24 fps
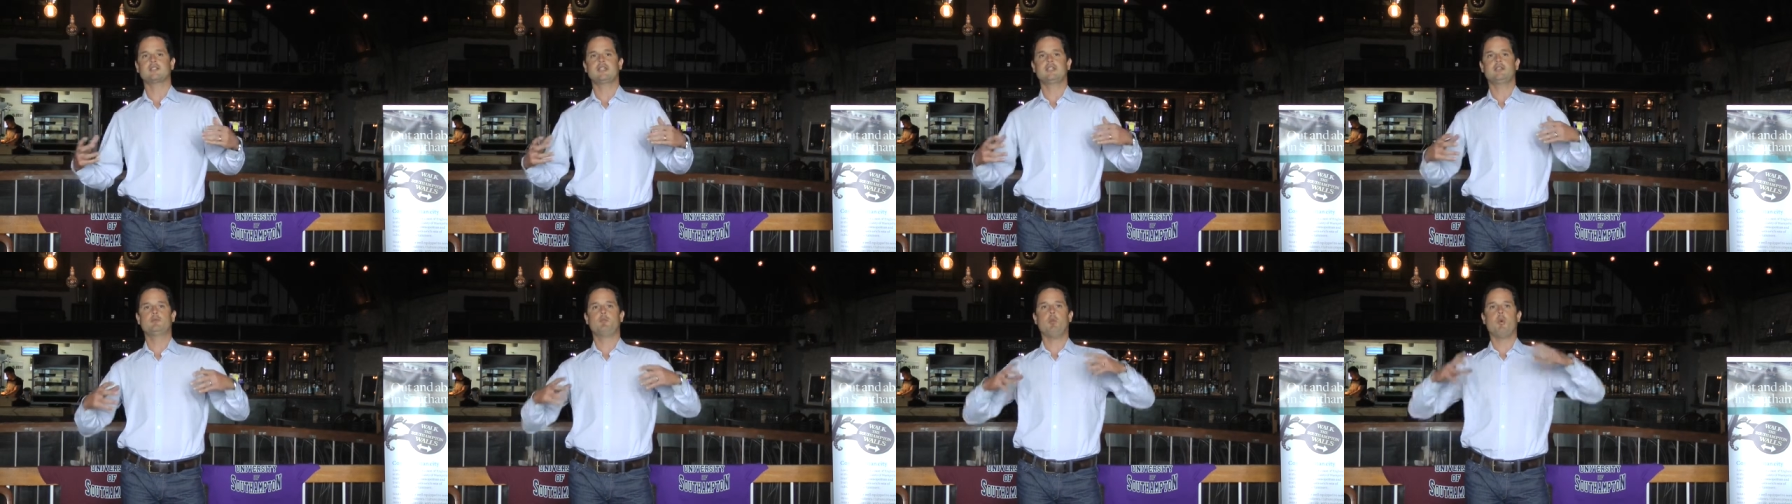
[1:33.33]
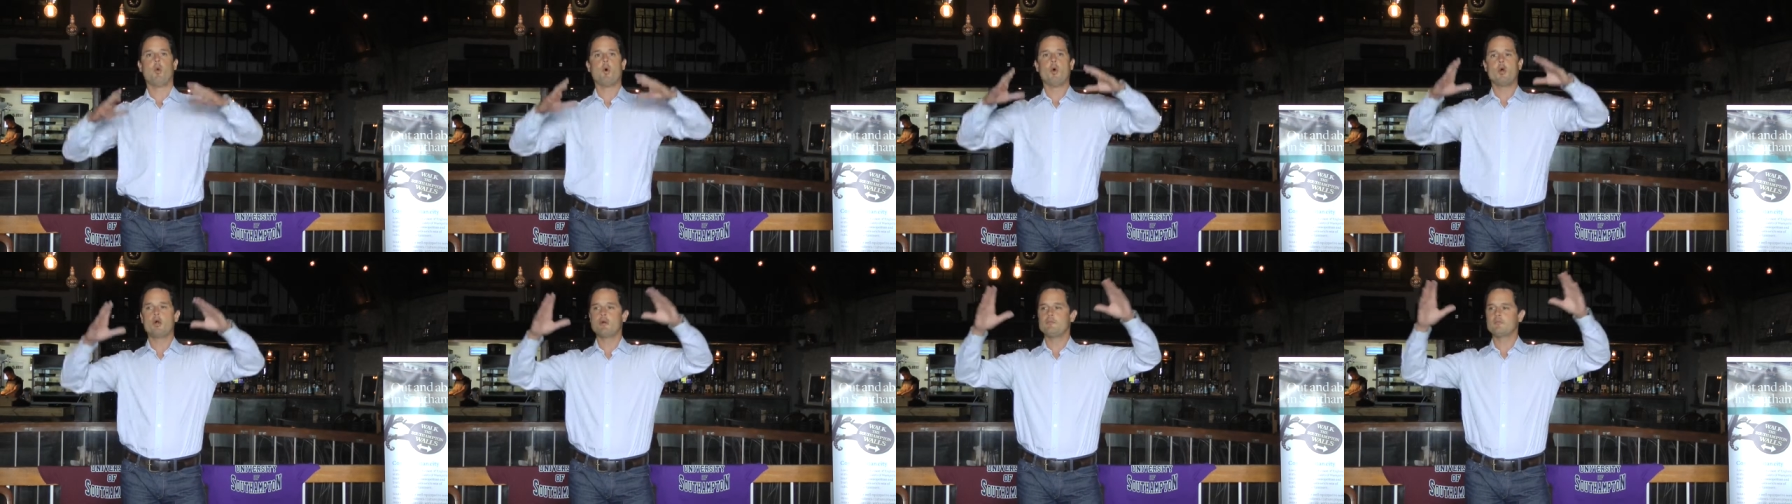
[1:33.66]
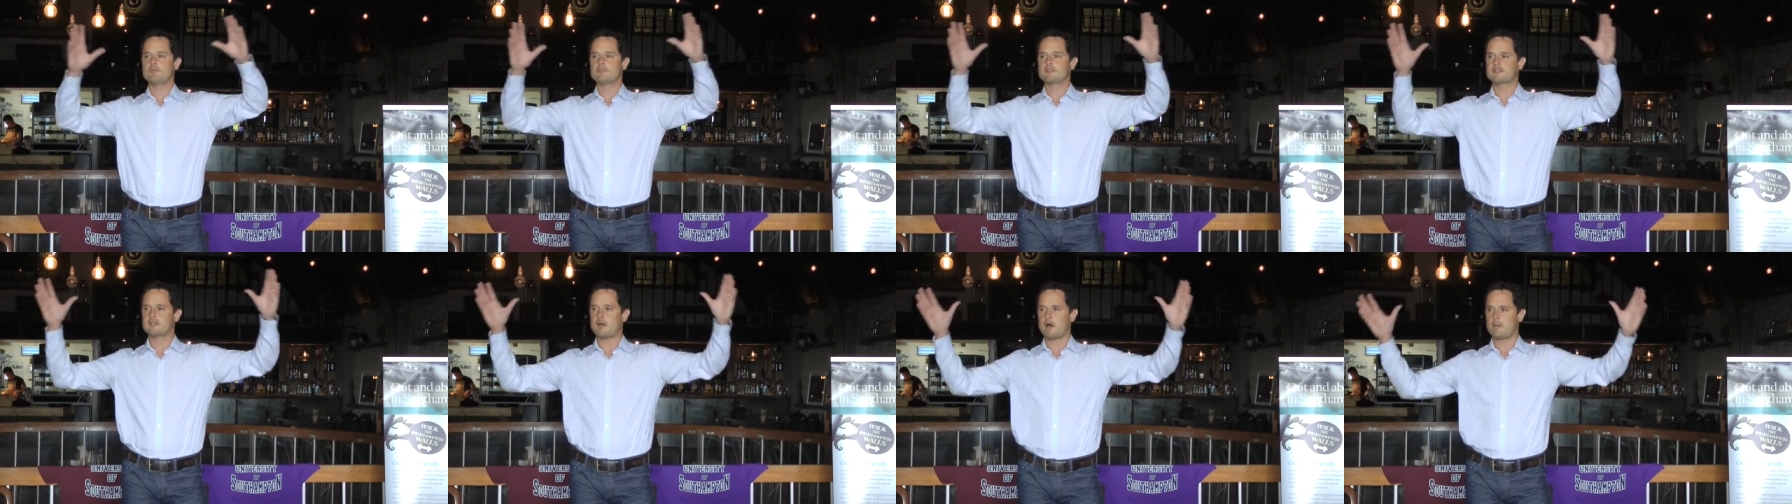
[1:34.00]
It
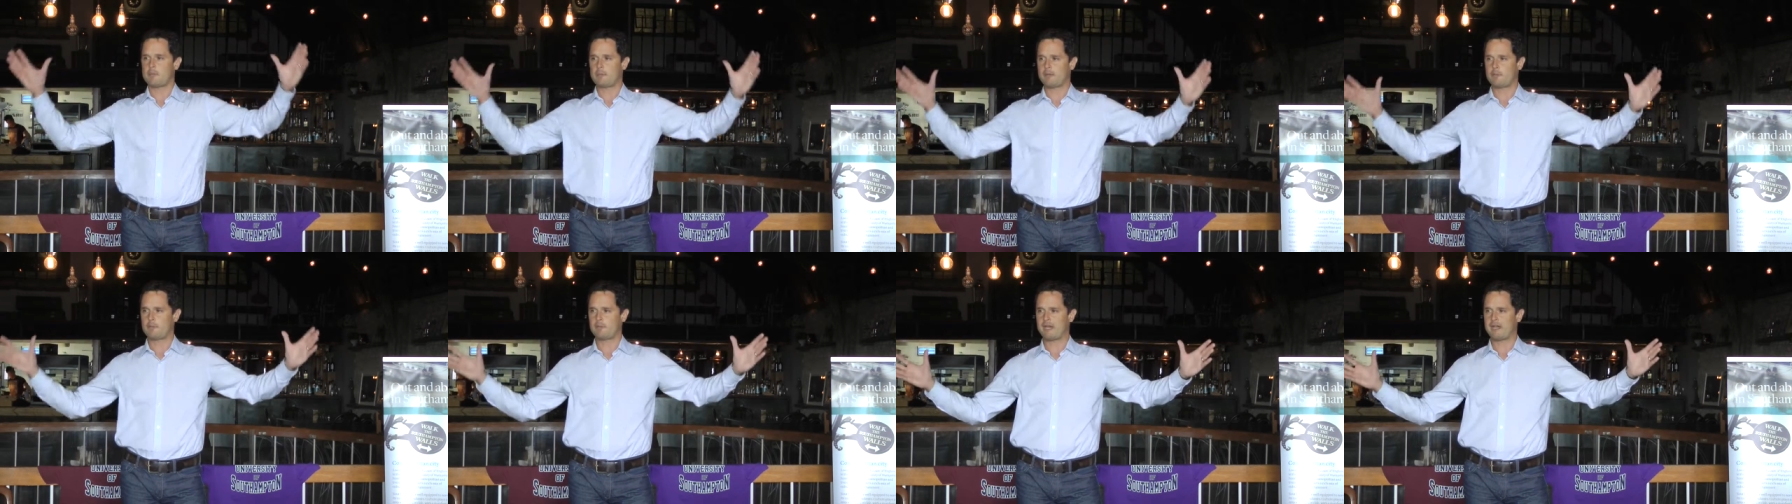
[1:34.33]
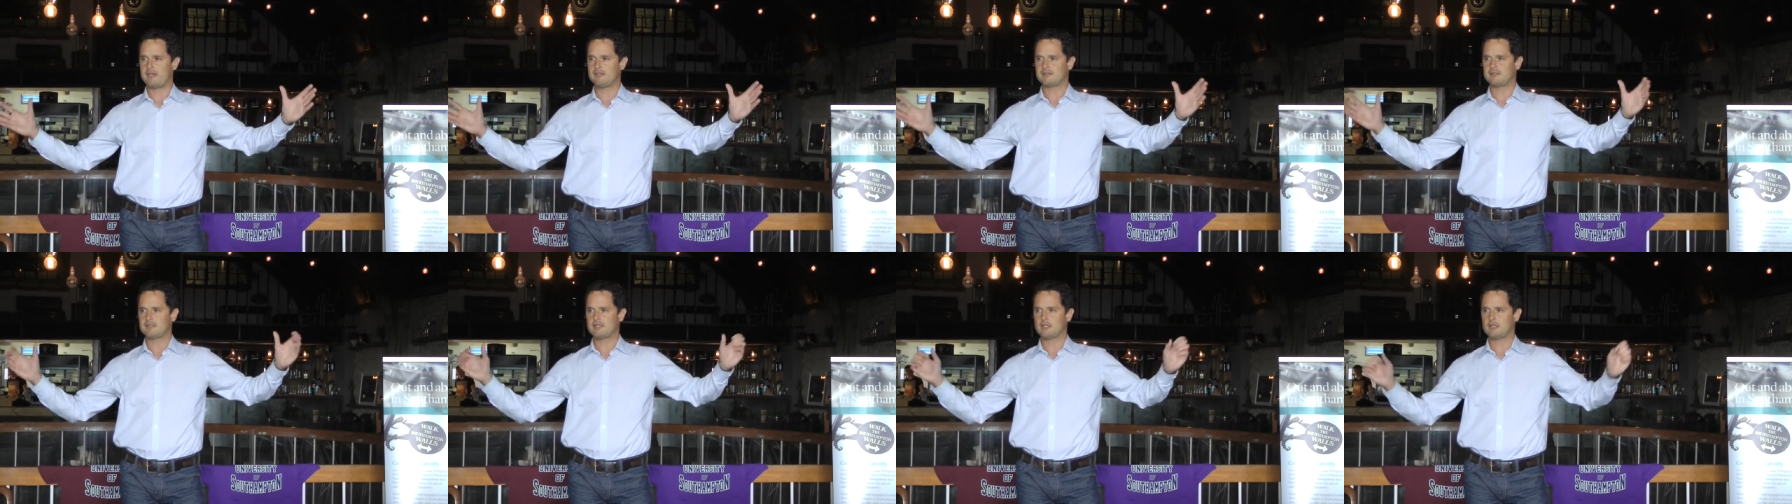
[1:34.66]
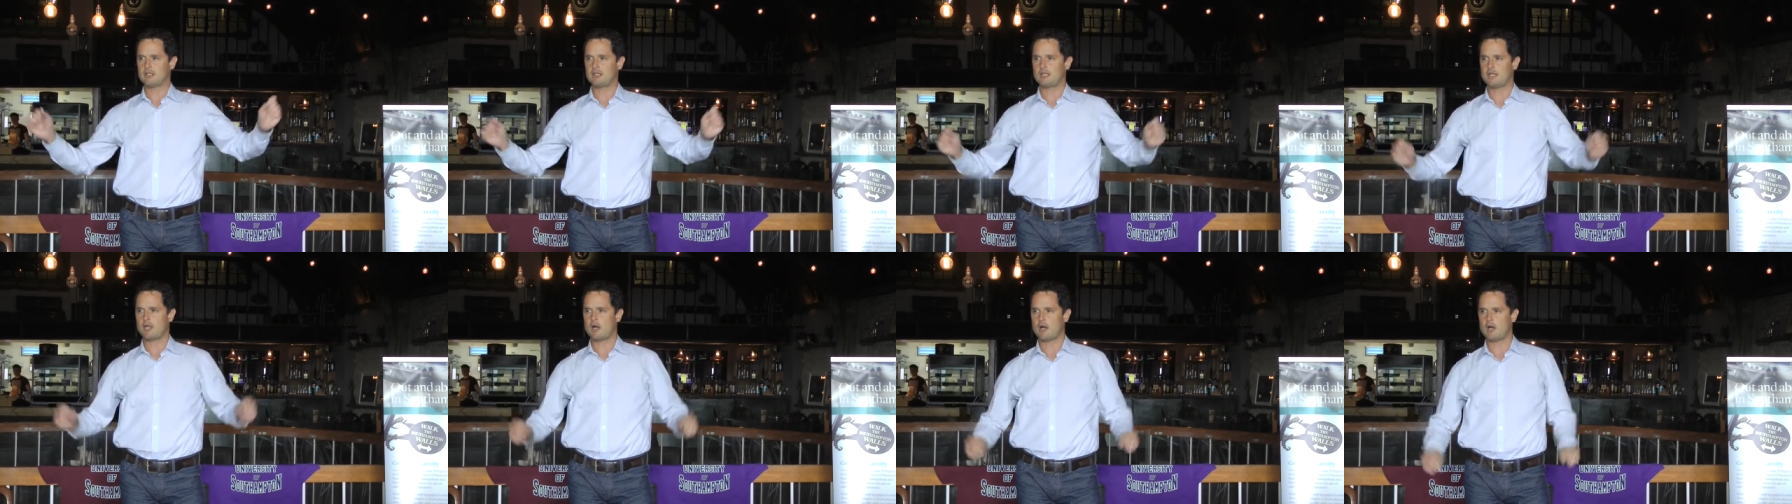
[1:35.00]
warms up,
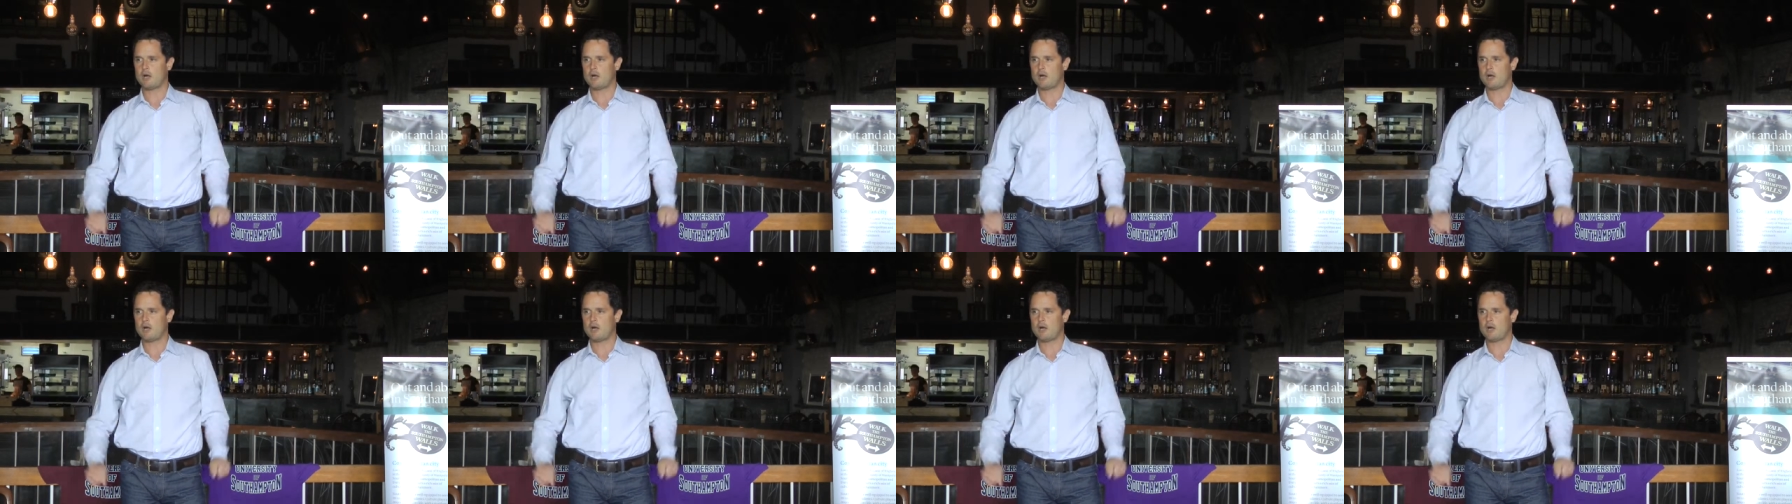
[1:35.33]
basically,